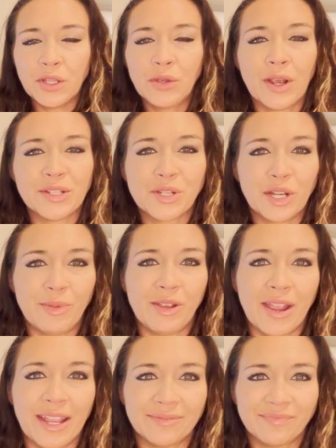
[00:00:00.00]
you guys are going to be
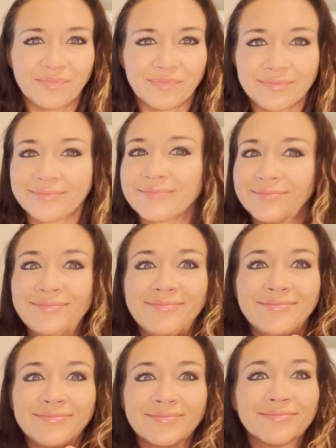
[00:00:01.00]
great.
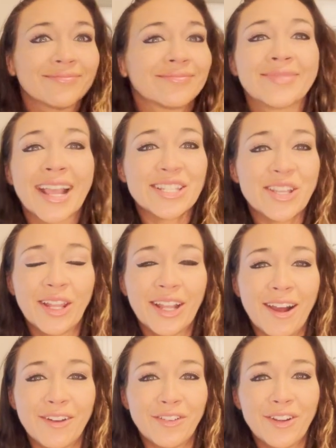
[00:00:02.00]
That's all I
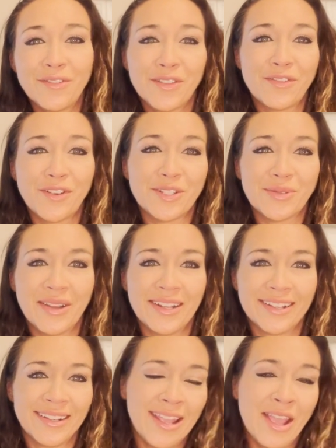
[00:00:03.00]
got for you for the first one.